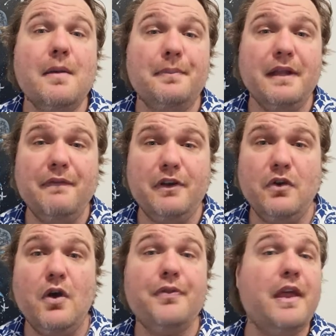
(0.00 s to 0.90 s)
Believe it or
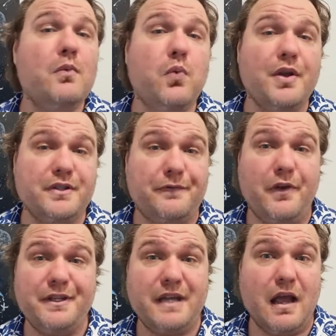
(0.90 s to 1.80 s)
not, there was a
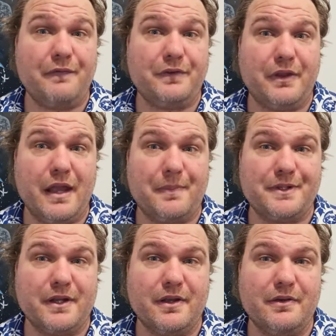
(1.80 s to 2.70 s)
first half to the
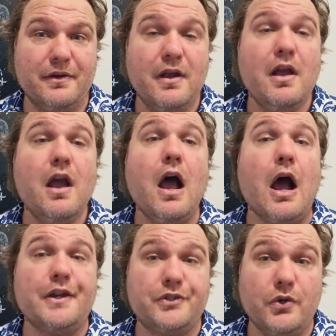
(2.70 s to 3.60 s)
episode.
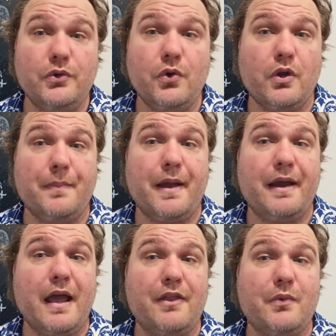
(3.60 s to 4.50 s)
I should talk
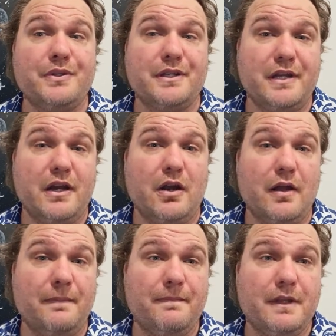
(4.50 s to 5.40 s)
about how there was a
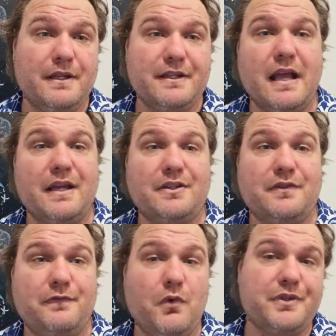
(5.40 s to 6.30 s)
Jedi
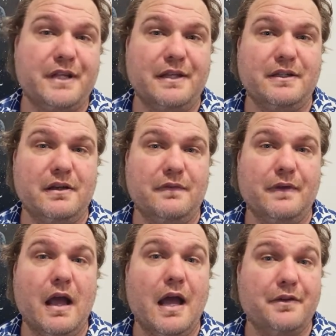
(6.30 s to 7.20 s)
/
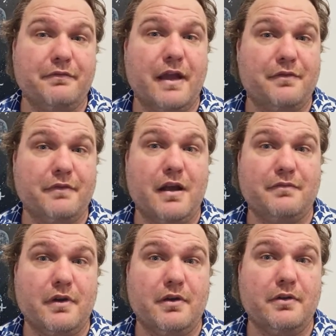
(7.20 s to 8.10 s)
Force-sensitive underground
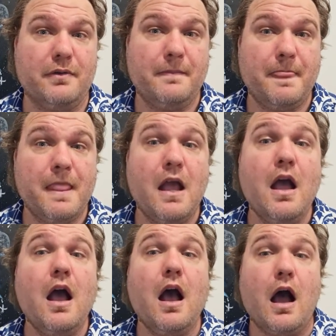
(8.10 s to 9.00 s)
railroad.
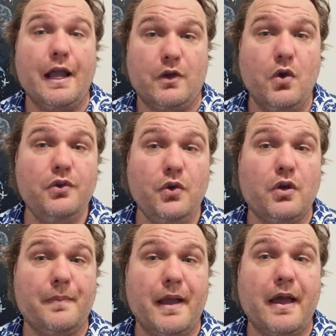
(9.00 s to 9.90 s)
I could
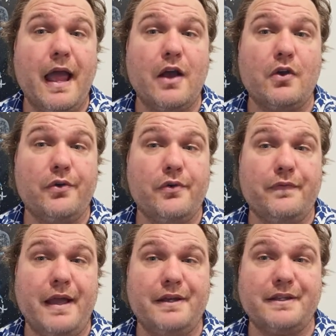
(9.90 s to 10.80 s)
talk about how
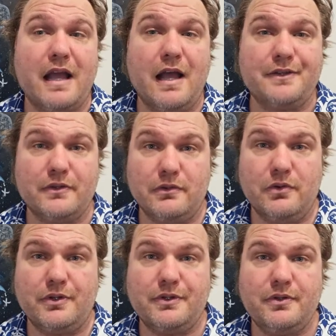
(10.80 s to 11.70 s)
cool Vader's castle
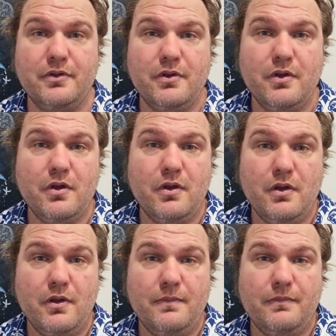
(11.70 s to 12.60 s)
looks.
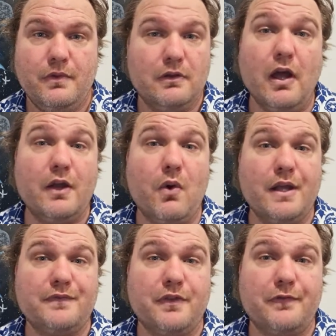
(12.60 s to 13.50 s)

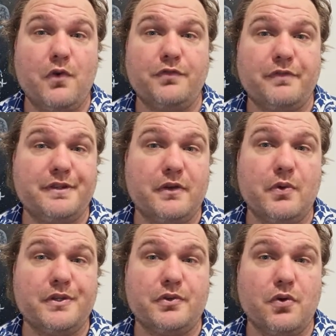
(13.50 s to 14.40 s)
Likewise for the Fortress
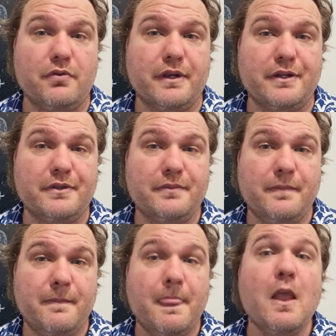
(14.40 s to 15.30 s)
Inquisitorius.
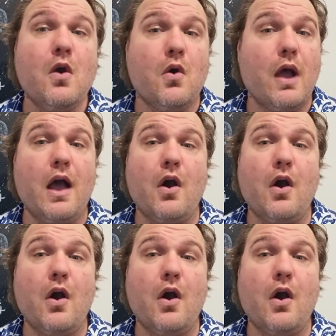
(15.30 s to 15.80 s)
Or